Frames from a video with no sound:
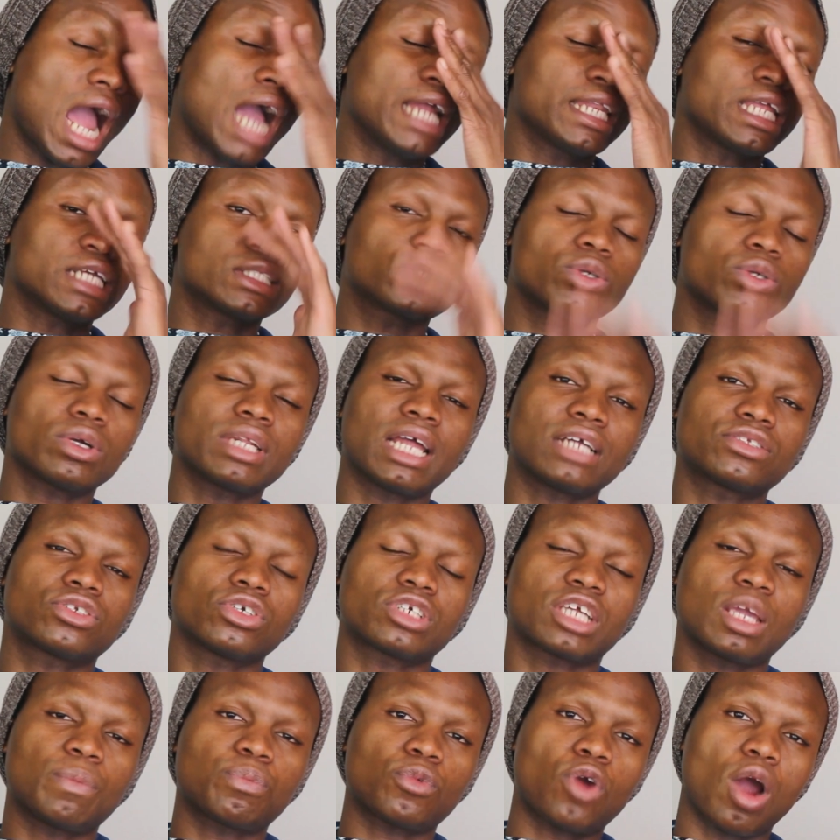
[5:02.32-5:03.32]
and they told her to
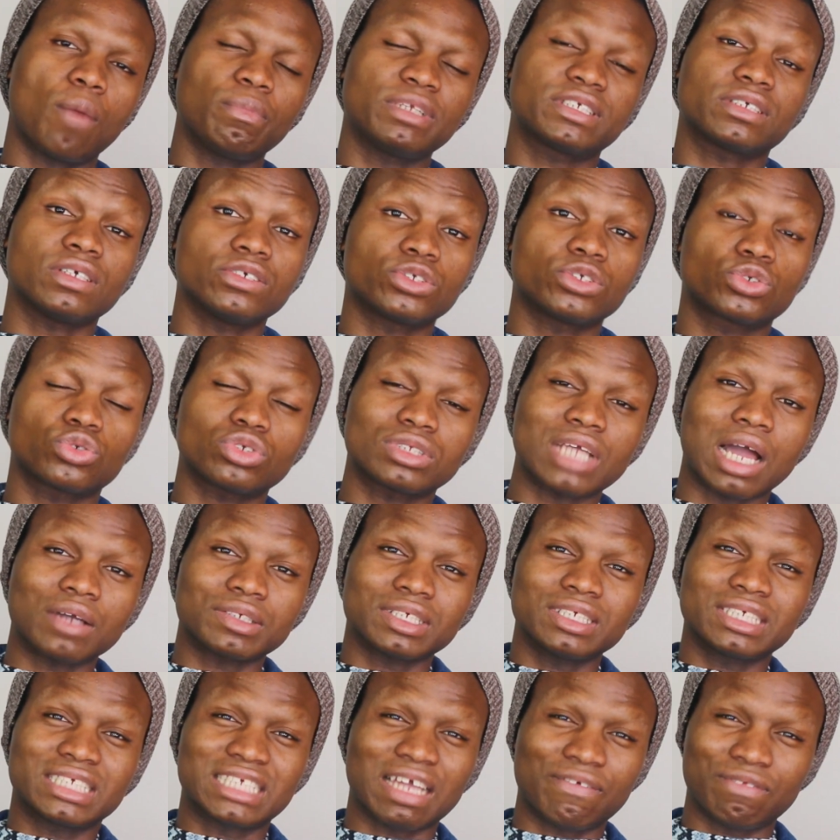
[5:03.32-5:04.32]
keep coming since
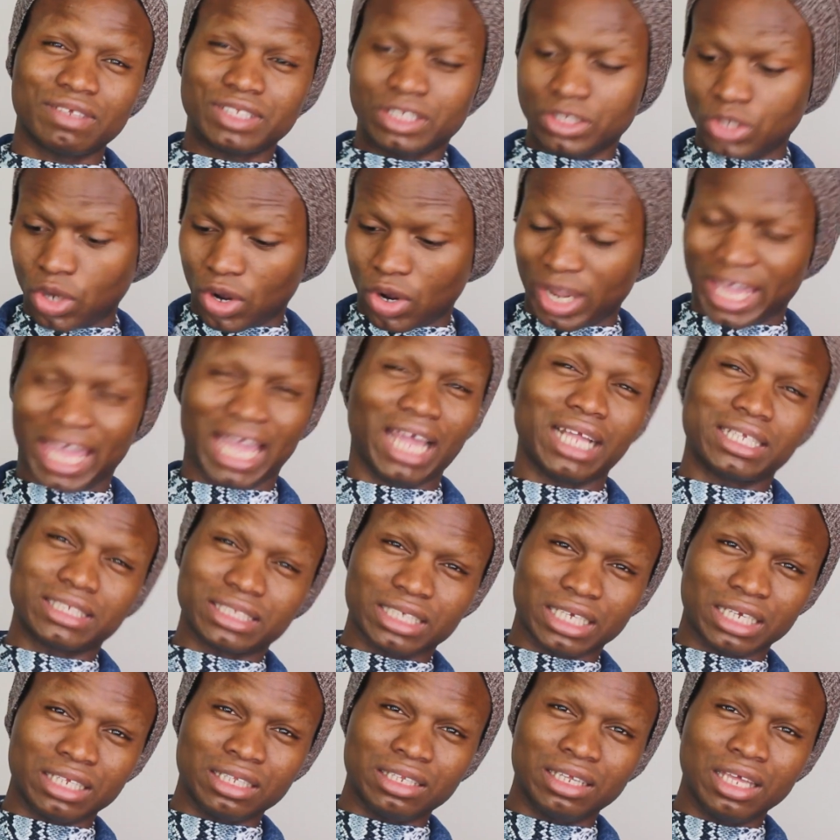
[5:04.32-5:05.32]
2017 or
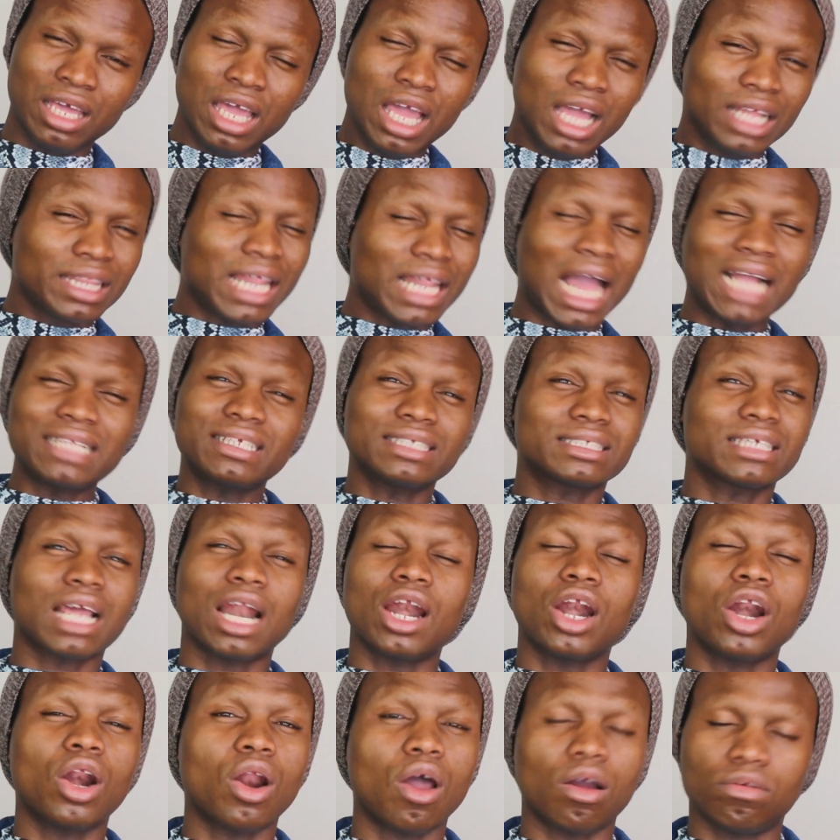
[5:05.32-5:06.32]
18 that is a
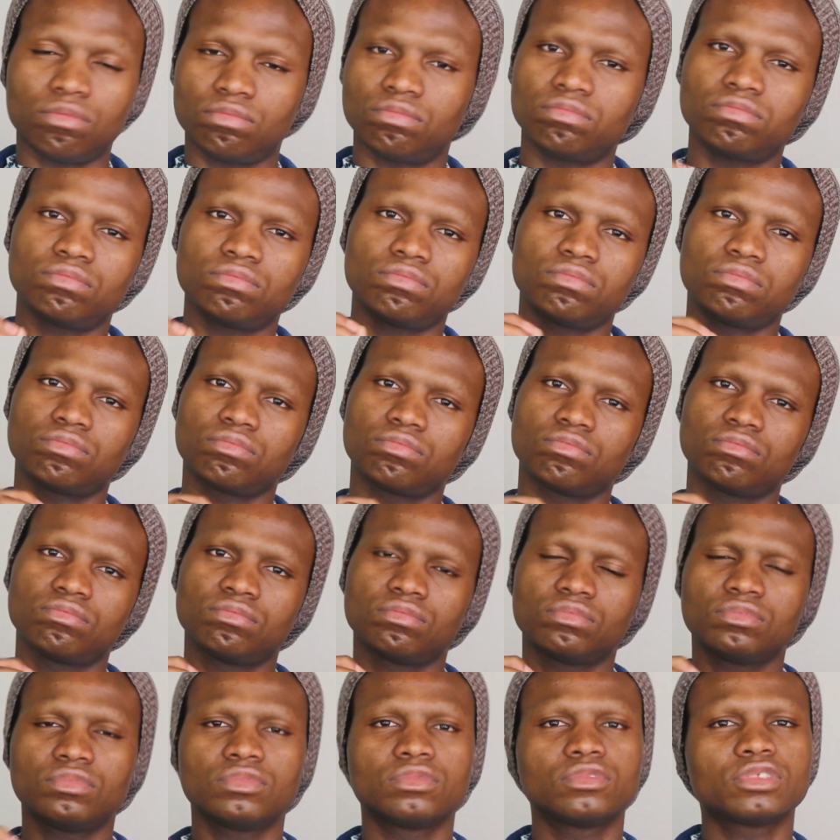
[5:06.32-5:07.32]
lot
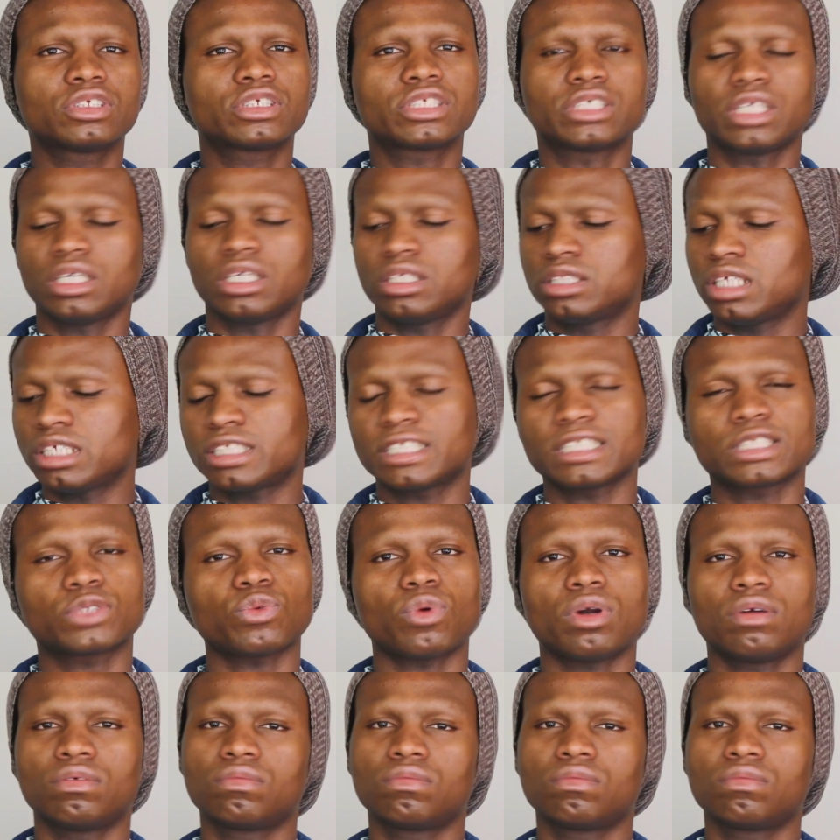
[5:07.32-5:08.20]
see this is